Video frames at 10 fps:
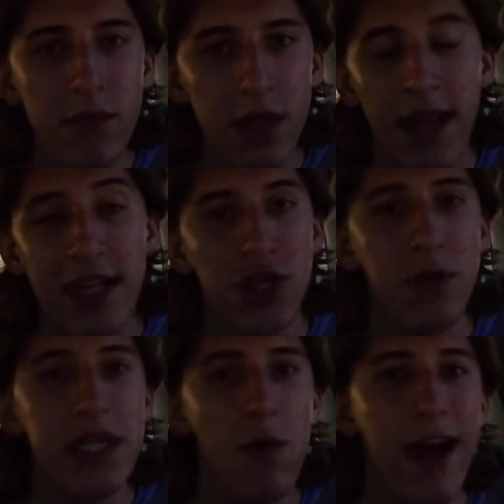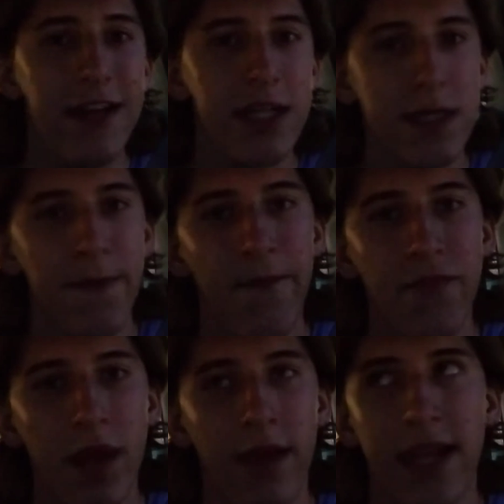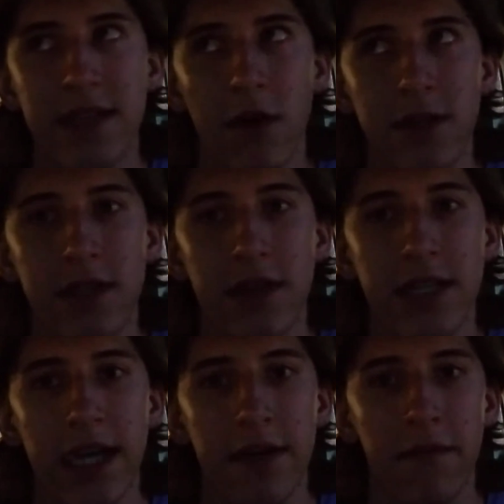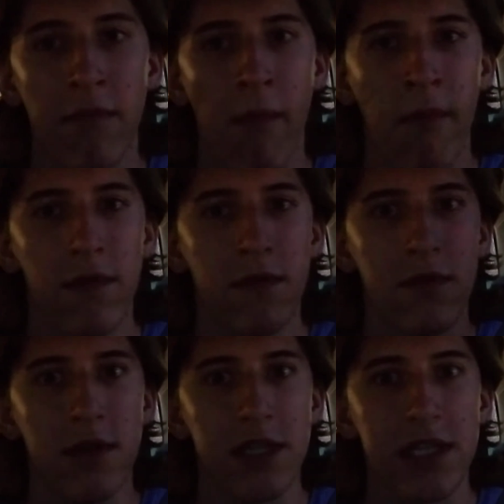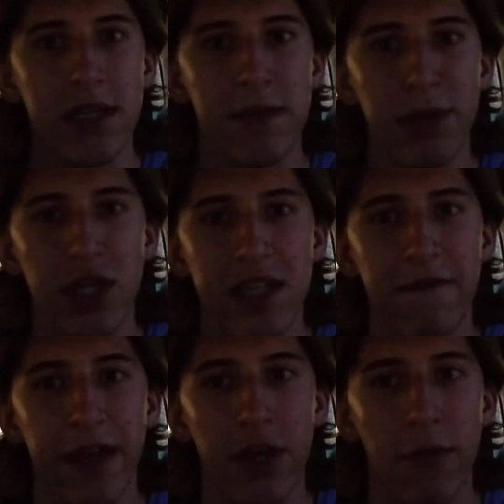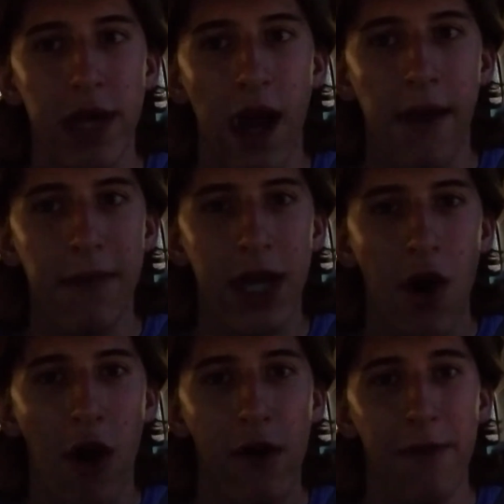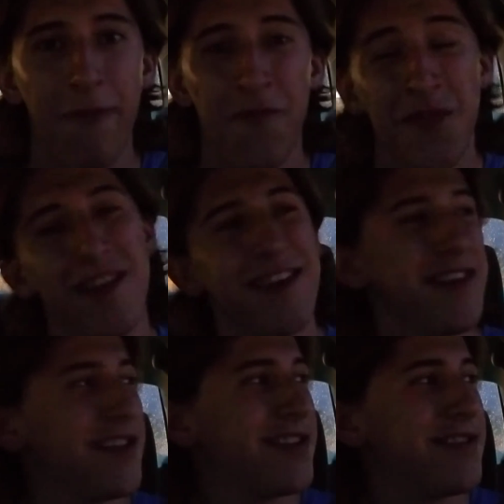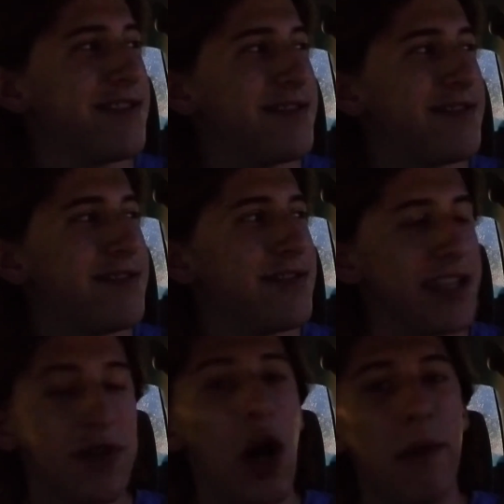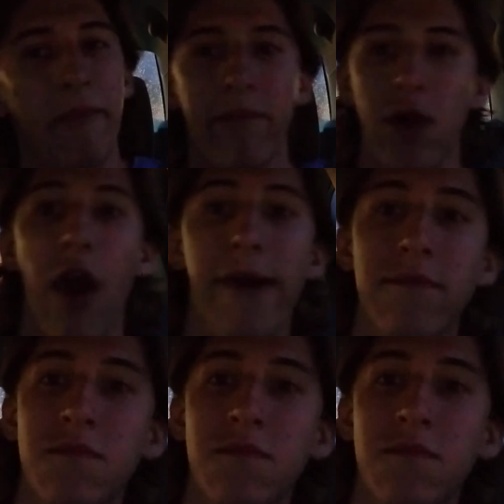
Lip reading: that juicy wetness, and that's all it's going to take. There's a suspicious figure behind my car. He's gone. All right.